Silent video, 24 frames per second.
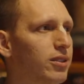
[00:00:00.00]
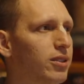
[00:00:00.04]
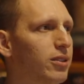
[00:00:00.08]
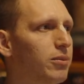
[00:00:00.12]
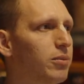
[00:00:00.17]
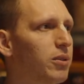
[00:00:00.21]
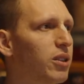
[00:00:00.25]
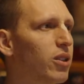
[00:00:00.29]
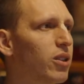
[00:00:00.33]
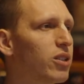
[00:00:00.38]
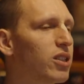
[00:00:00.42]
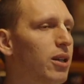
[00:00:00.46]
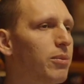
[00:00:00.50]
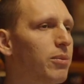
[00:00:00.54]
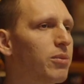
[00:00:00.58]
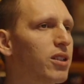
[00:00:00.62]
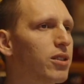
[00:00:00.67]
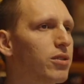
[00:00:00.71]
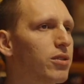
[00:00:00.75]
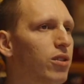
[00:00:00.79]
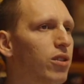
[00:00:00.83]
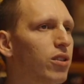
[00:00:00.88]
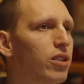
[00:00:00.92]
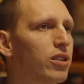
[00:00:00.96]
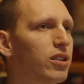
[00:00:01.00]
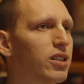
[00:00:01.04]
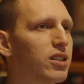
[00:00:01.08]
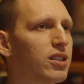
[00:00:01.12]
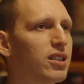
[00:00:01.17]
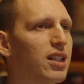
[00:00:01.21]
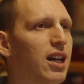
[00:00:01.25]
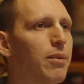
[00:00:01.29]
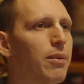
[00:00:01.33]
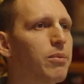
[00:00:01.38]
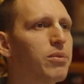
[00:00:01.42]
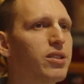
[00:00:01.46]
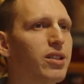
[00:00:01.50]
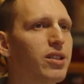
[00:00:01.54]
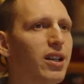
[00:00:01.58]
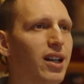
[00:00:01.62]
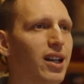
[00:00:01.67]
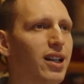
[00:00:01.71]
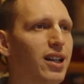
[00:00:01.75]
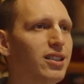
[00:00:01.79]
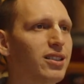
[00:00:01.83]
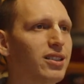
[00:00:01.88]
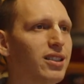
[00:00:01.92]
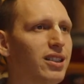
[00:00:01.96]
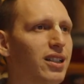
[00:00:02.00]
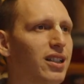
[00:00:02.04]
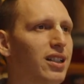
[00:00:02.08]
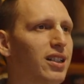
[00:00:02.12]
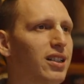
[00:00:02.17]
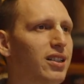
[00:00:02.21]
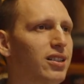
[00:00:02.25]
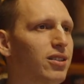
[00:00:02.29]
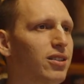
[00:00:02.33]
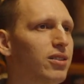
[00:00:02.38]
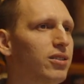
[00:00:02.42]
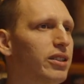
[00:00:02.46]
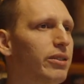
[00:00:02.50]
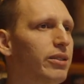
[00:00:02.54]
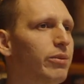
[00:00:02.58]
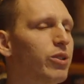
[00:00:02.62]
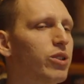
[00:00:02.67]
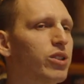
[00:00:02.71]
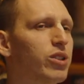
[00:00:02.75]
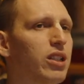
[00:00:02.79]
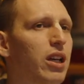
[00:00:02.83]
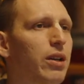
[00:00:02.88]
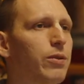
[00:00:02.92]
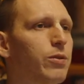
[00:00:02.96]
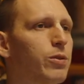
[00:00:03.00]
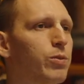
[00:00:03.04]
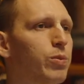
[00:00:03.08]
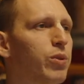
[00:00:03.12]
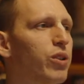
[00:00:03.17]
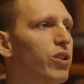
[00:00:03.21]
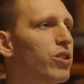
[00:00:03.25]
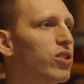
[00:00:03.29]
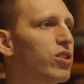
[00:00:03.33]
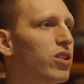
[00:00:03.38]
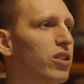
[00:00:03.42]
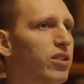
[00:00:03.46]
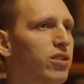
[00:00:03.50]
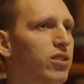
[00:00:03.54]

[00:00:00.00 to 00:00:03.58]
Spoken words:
Because sometimes you're in this hamsterrad, even yourself spiritually.